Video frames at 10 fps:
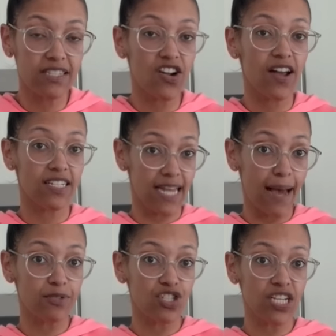They're
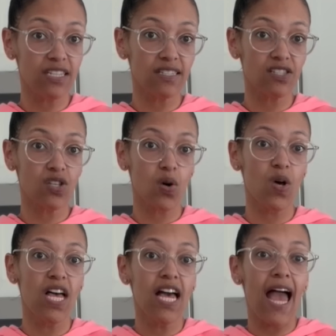adaptogens, and so
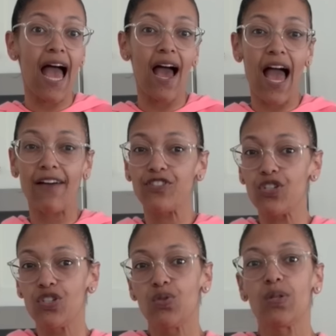after
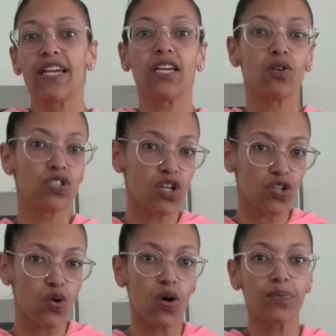you like start
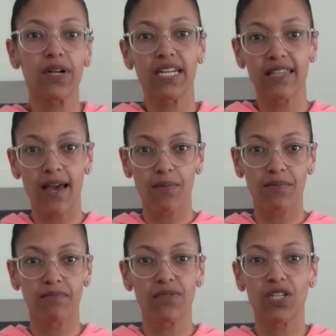incorporating
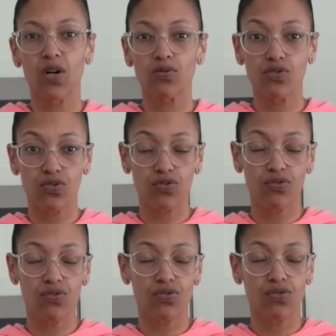them, you know,
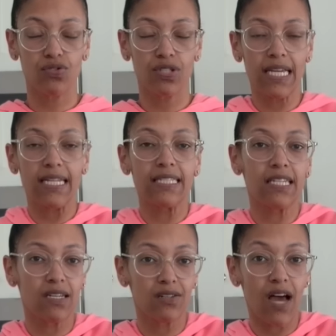
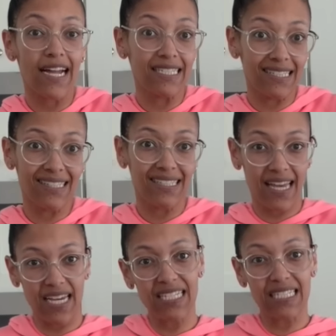into ideally
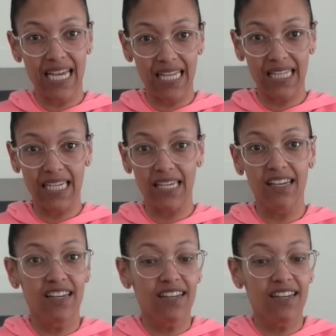like a daily